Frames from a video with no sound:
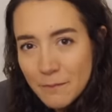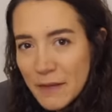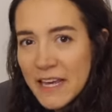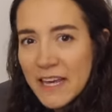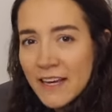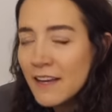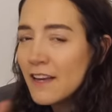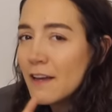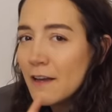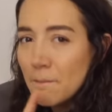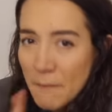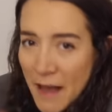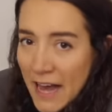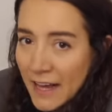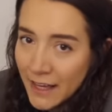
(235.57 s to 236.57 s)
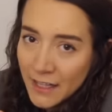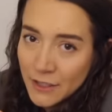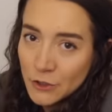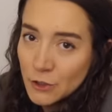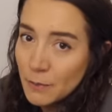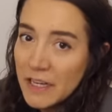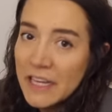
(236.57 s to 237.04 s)
Me, Mac
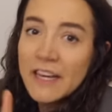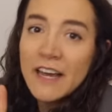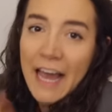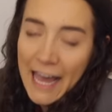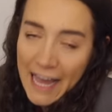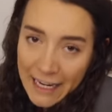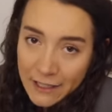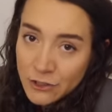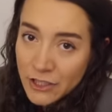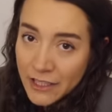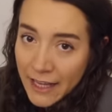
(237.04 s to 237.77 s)
and Jimmy, Ashley